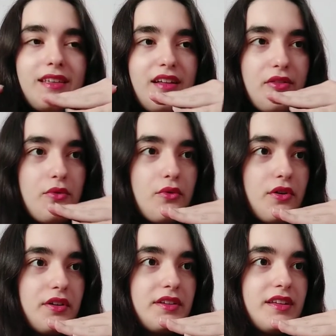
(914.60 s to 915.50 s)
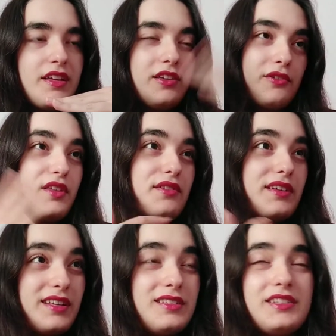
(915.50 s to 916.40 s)
the word, you're either
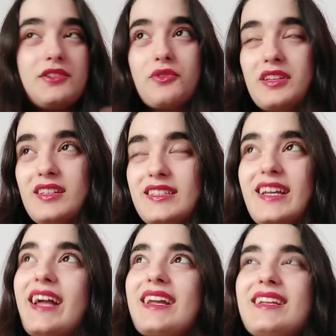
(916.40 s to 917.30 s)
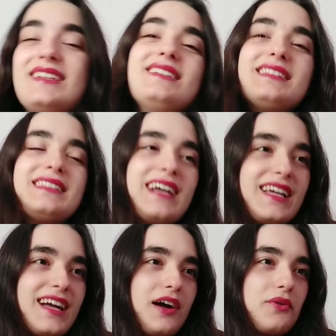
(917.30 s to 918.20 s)
guilty or guilty, and I didn't
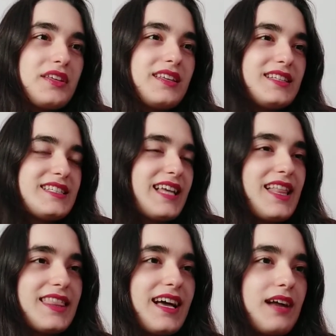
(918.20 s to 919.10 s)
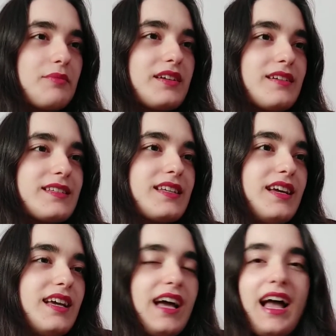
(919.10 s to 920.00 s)
like how he said that, because
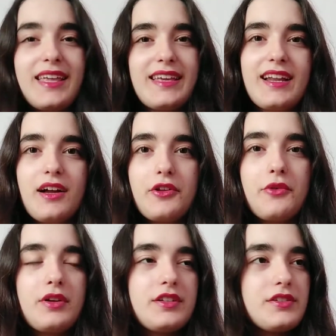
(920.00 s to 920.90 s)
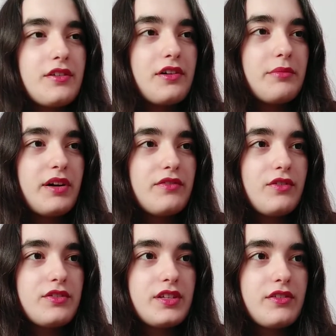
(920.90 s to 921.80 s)
I get how he wanted to talk about
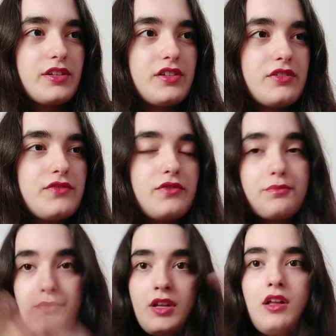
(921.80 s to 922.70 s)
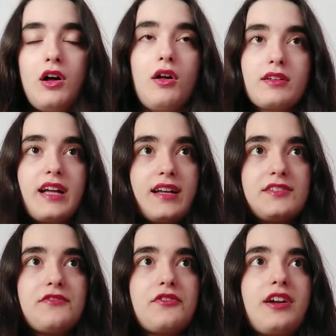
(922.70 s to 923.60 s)
false accusations for all kinds
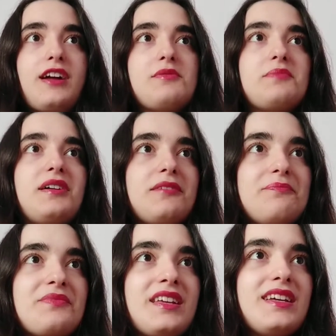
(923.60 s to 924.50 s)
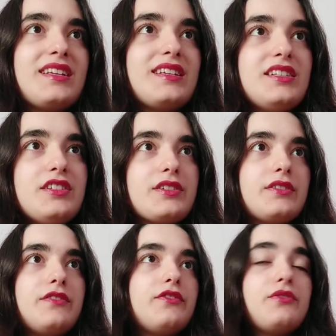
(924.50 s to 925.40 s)
of crimes, but he just could
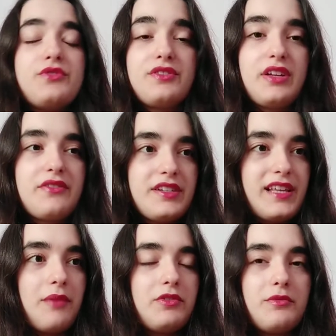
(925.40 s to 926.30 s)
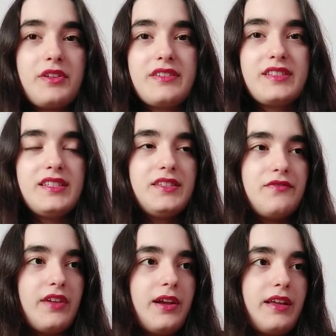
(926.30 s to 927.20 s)
have used another example, because this is
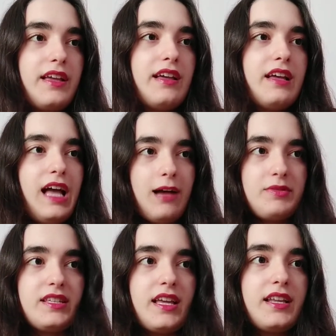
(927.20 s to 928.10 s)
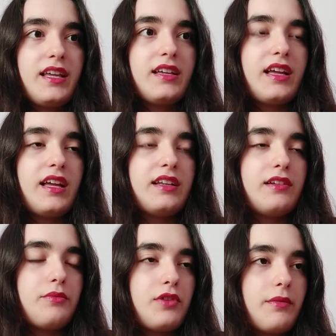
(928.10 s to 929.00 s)
very upsetting and
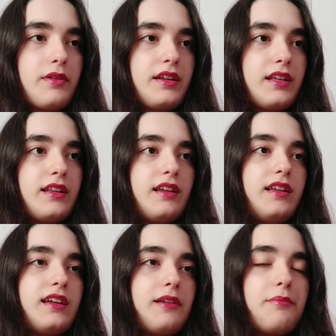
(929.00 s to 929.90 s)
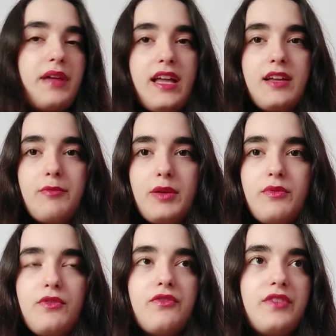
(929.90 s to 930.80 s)
inappropriate. It can make
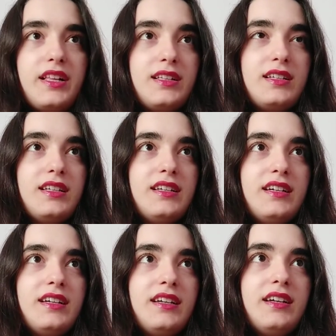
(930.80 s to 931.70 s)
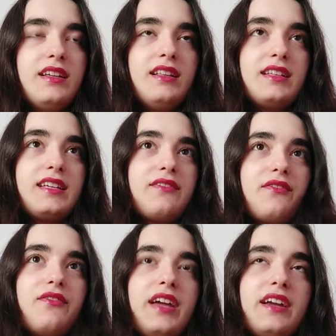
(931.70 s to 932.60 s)
people feel like
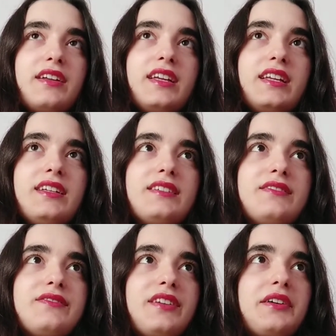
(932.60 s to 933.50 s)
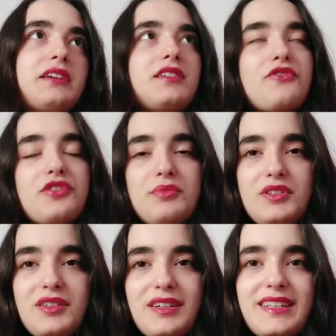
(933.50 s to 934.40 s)
very, very
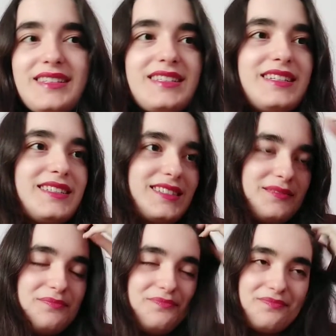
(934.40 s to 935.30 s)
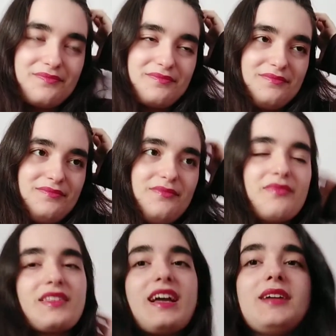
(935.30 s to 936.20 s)
uncomfortable, and like,
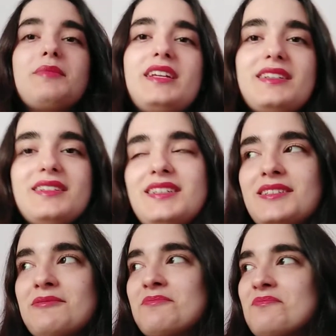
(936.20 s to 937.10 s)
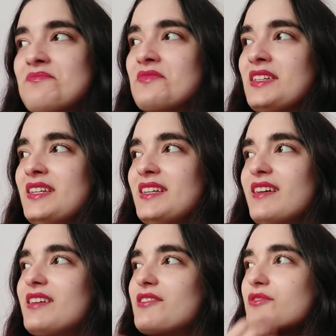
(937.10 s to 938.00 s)
I mean,
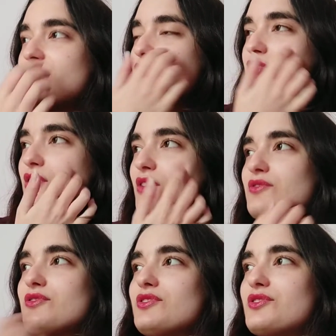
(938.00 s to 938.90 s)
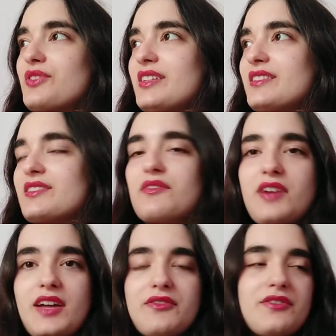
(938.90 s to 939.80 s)
you just don't treat
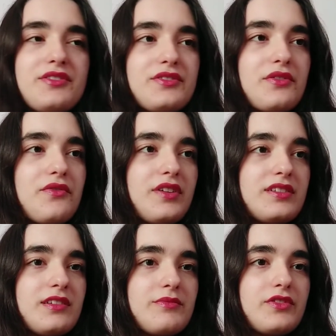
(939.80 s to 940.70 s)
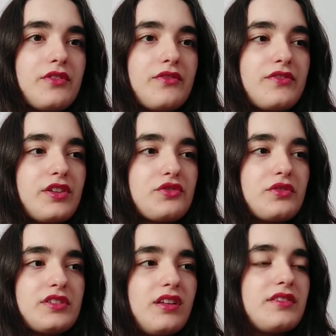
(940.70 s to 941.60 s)
survivors or victims of sexual
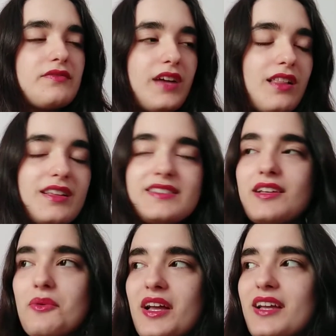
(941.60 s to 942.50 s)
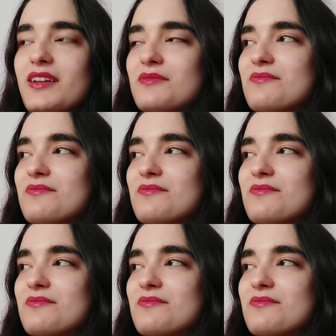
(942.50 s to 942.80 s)
assault and violence that way.